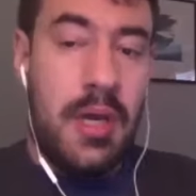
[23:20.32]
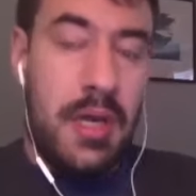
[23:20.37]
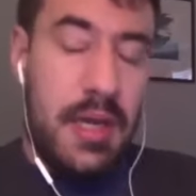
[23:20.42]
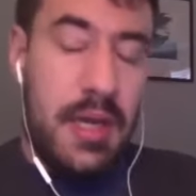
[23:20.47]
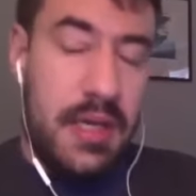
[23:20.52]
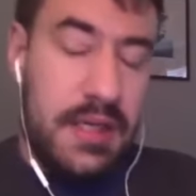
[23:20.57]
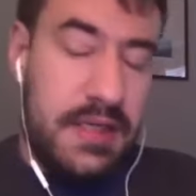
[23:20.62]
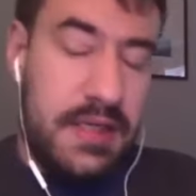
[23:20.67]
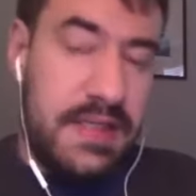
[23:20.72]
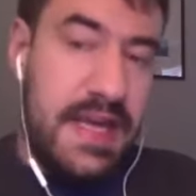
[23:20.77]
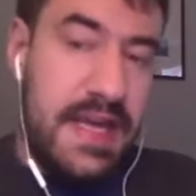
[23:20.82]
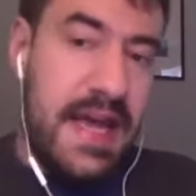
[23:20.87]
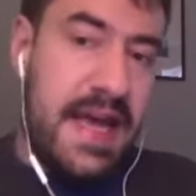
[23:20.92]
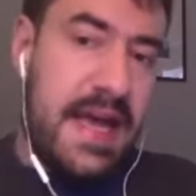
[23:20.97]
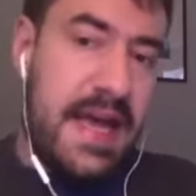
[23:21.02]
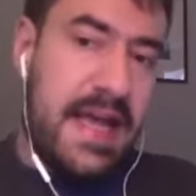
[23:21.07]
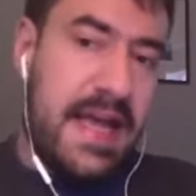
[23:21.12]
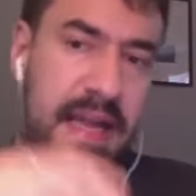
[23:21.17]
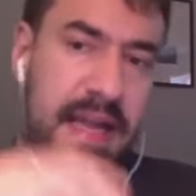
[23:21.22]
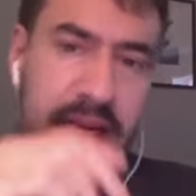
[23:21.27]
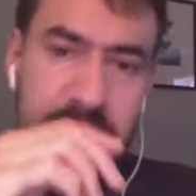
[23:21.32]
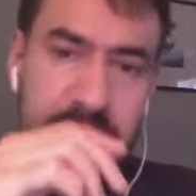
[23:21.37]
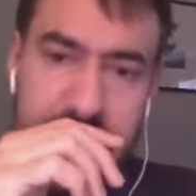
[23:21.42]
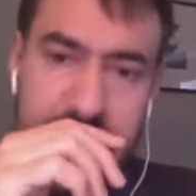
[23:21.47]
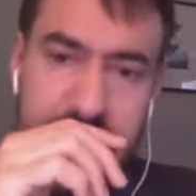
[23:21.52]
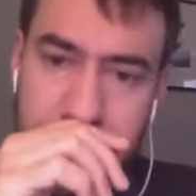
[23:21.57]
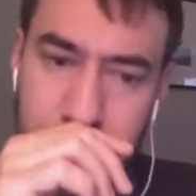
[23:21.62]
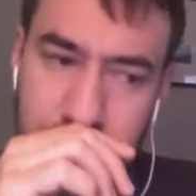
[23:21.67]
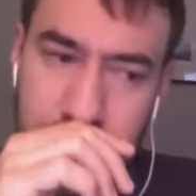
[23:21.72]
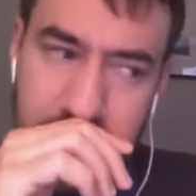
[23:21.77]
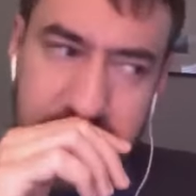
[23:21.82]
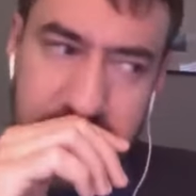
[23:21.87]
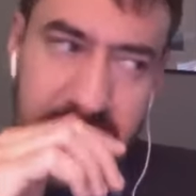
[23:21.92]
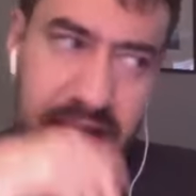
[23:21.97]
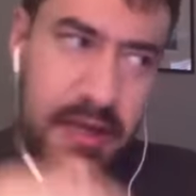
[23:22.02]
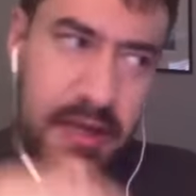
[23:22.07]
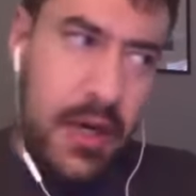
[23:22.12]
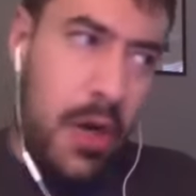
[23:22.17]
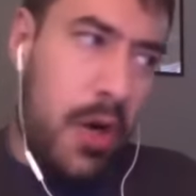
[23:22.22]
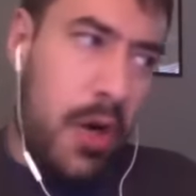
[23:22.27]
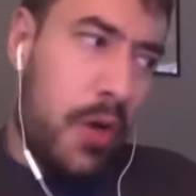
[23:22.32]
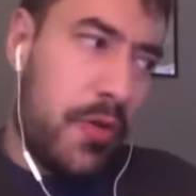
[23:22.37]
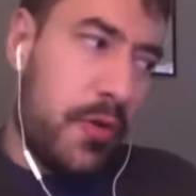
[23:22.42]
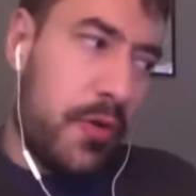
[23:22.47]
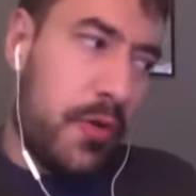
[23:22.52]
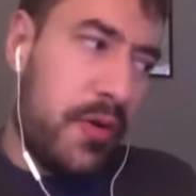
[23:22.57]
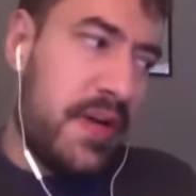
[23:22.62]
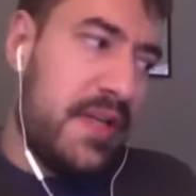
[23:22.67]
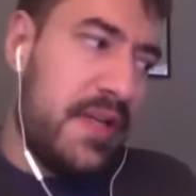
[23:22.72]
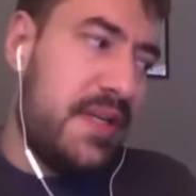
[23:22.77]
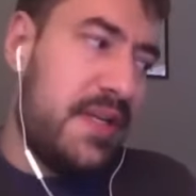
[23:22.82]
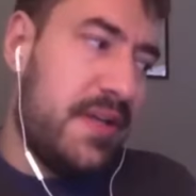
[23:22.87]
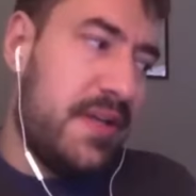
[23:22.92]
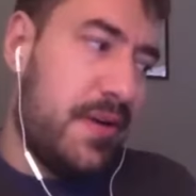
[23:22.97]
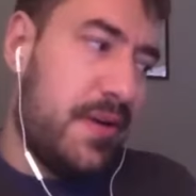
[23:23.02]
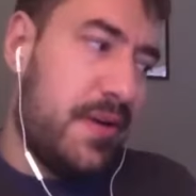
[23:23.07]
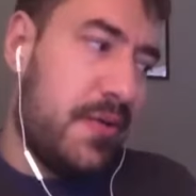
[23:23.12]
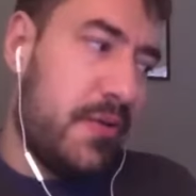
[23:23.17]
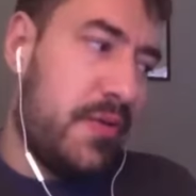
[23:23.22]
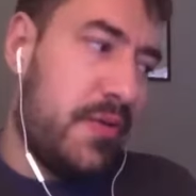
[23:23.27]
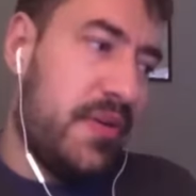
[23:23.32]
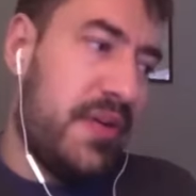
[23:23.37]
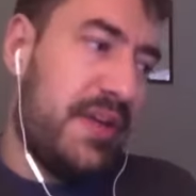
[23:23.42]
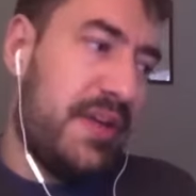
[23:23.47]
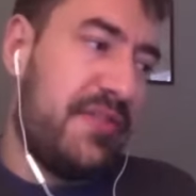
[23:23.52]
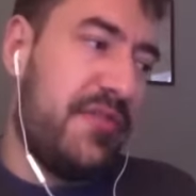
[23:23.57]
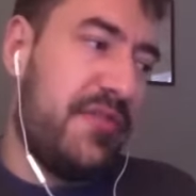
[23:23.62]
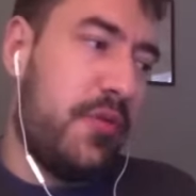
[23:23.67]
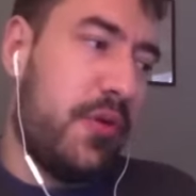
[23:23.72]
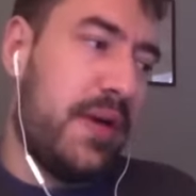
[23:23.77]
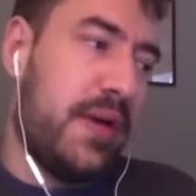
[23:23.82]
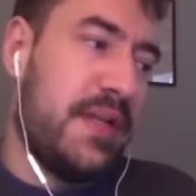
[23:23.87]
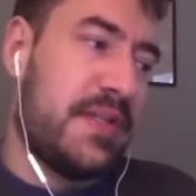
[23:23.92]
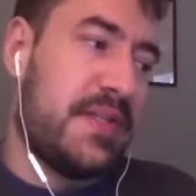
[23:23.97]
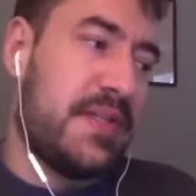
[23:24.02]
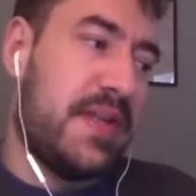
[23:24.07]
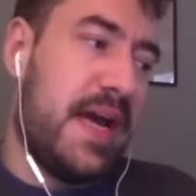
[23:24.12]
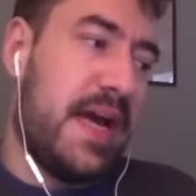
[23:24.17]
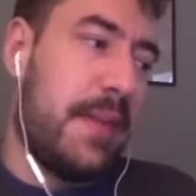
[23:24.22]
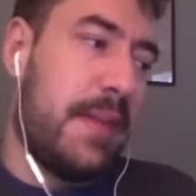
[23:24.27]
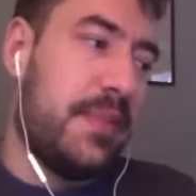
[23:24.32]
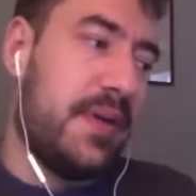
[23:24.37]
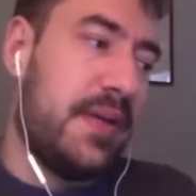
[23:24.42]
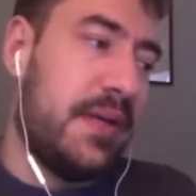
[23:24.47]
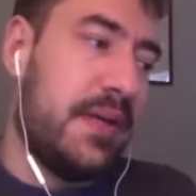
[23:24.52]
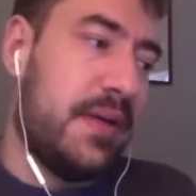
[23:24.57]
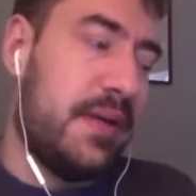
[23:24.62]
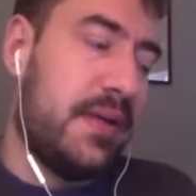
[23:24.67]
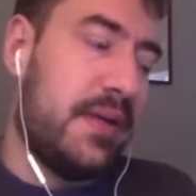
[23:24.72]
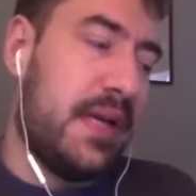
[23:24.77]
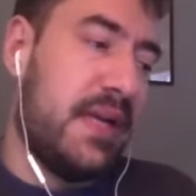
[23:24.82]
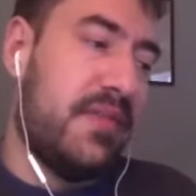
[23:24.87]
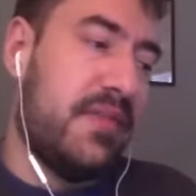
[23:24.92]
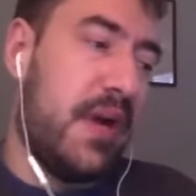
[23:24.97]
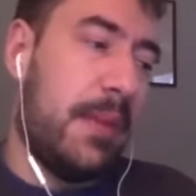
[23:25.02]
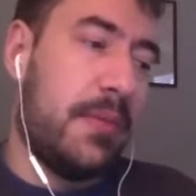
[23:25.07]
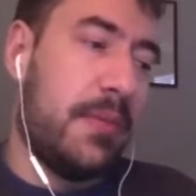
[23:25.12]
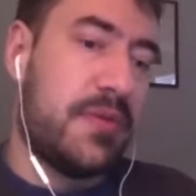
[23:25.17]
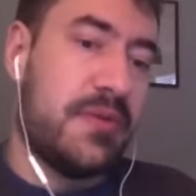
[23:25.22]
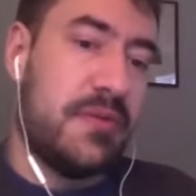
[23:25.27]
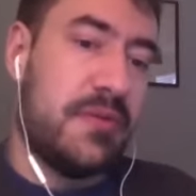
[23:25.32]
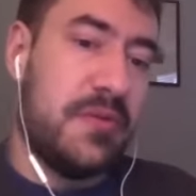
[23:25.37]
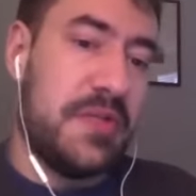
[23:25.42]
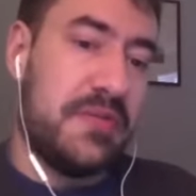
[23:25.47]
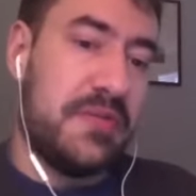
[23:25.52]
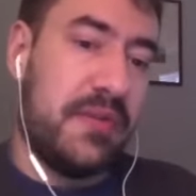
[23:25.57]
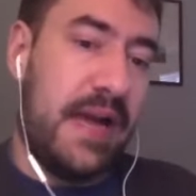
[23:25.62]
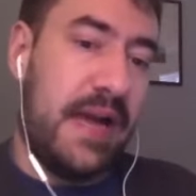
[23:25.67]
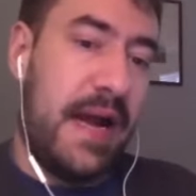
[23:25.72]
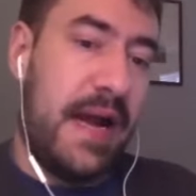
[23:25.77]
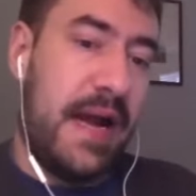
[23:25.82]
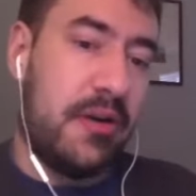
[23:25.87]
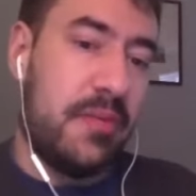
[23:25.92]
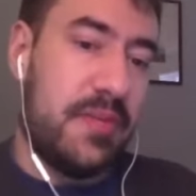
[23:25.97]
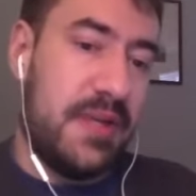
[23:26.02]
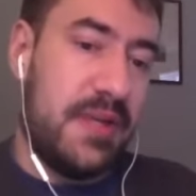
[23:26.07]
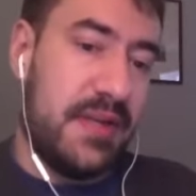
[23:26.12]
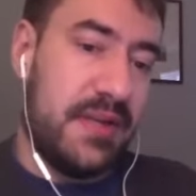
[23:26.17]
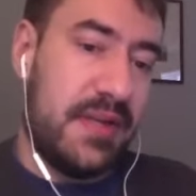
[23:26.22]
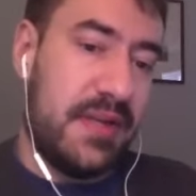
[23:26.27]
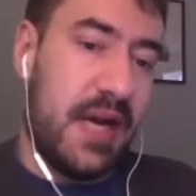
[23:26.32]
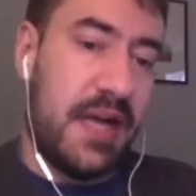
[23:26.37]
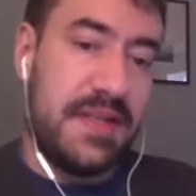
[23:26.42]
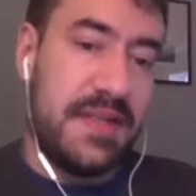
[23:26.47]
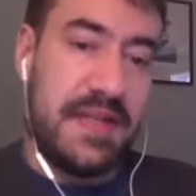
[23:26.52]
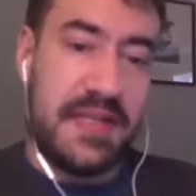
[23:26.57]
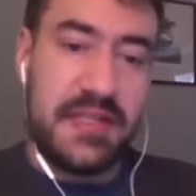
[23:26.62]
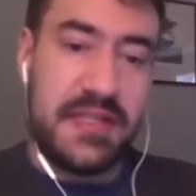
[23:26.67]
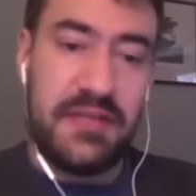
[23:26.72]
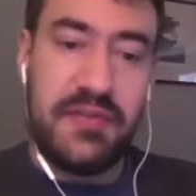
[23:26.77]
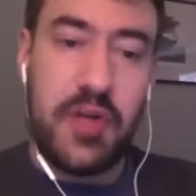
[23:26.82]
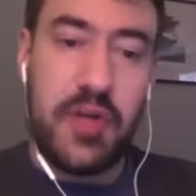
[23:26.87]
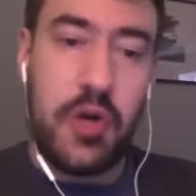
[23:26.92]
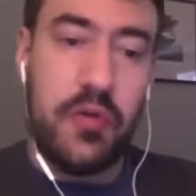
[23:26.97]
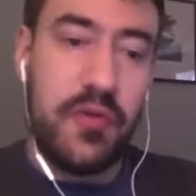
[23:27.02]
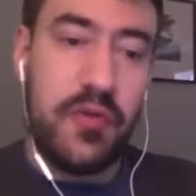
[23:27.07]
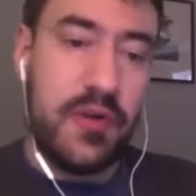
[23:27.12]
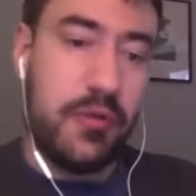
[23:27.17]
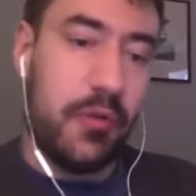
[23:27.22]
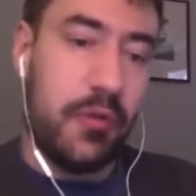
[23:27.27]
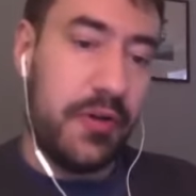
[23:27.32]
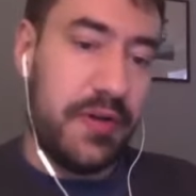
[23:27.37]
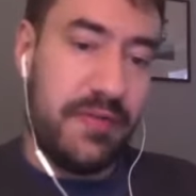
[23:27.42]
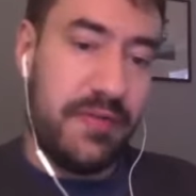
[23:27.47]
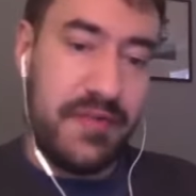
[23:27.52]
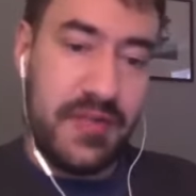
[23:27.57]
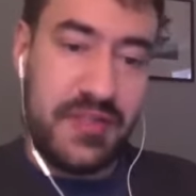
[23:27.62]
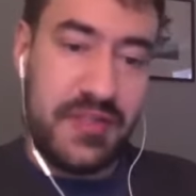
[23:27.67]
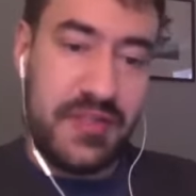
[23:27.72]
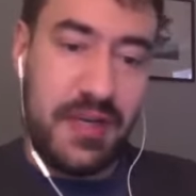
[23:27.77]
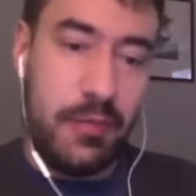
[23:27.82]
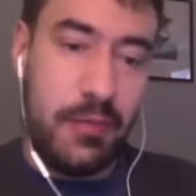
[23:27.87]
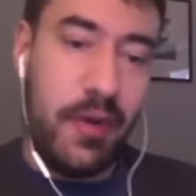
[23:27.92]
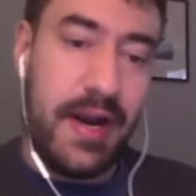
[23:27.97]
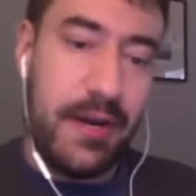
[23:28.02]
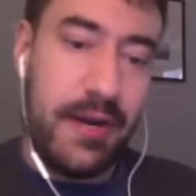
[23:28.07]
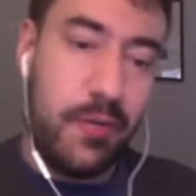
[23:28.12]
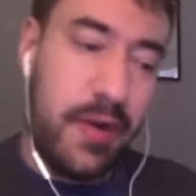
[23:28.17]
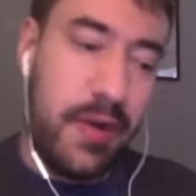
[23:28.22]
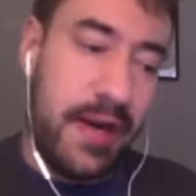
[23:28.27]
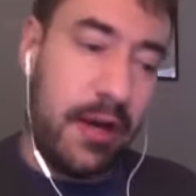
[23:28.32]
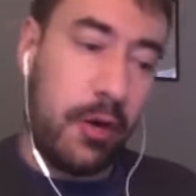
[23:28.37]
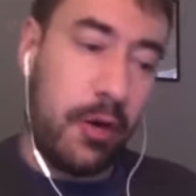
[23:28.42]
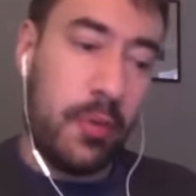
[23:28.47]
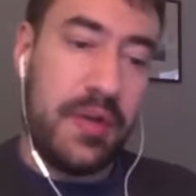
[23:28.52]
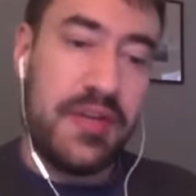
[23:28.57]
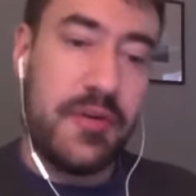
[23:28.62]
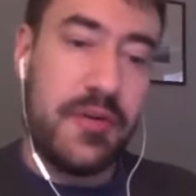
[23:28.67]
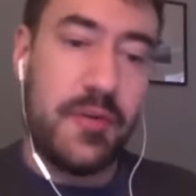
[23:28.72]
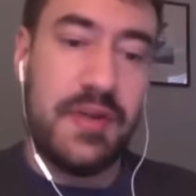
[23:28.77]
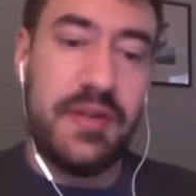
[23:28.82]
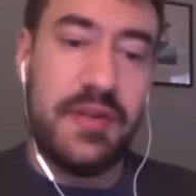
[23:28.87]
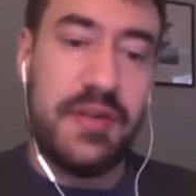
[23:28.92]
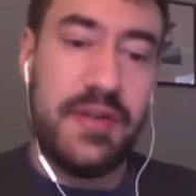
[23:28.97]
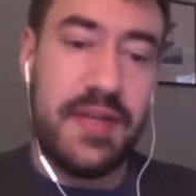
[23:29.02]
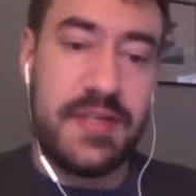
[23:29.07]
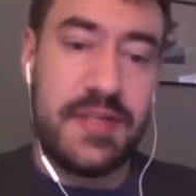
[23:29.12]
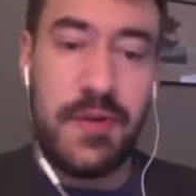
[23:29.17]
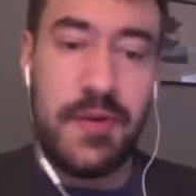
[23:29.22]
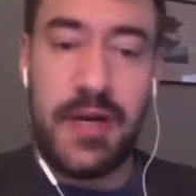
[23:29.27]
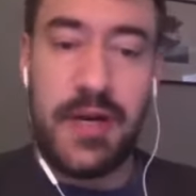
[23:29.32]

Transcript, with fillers: Yeah, and, and I guess with that, are there any are there any like forehead slapping kind of opportunities for alchemy in the context of COVID, where you've just said why why aren't we doing this?